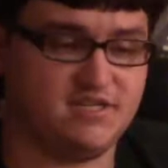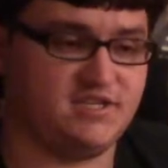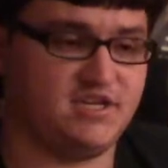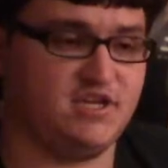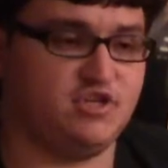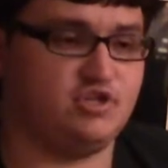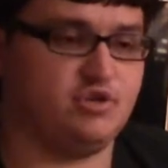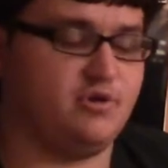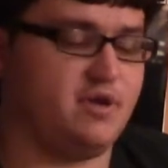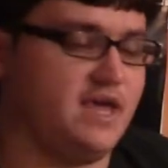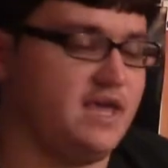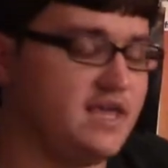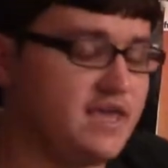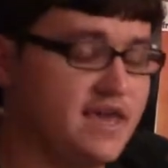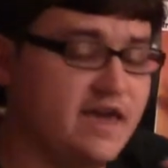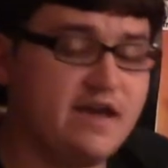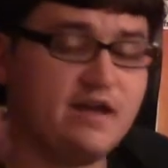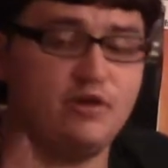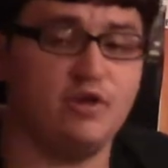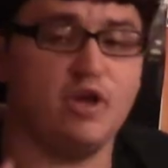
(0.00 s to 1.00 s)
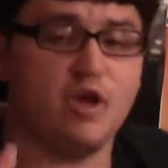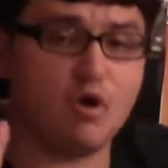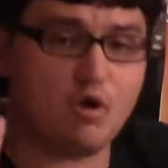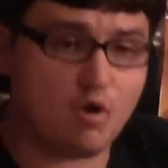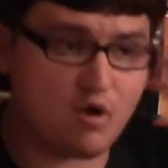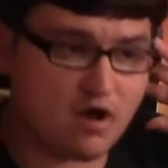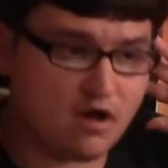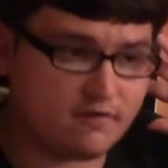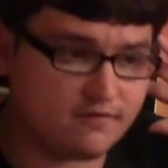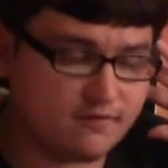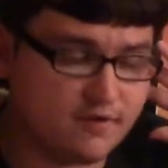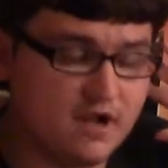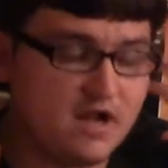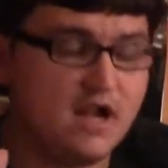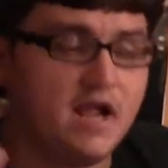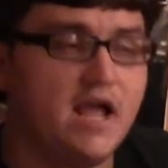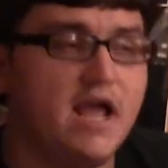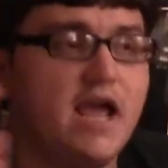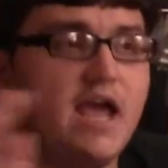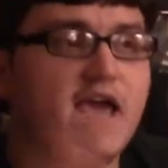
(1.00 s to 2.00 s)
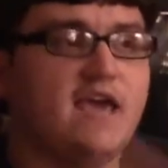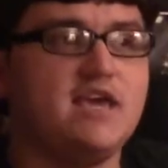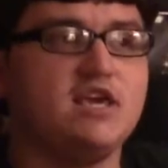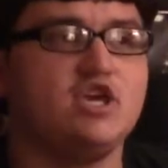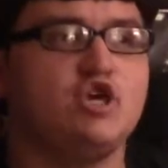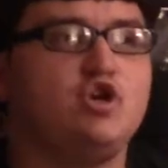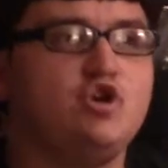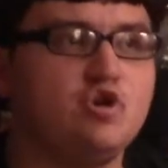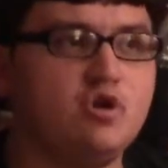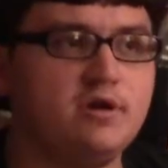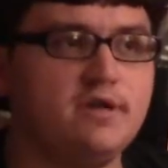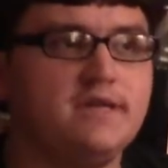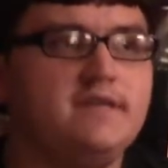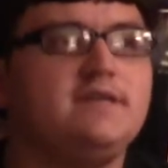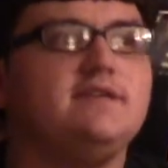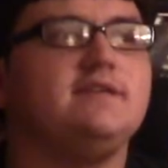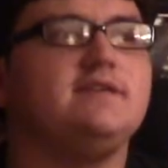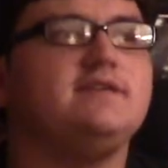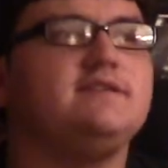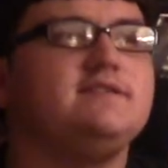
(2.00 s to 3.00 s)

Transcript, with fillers: age, okay? Killing off a good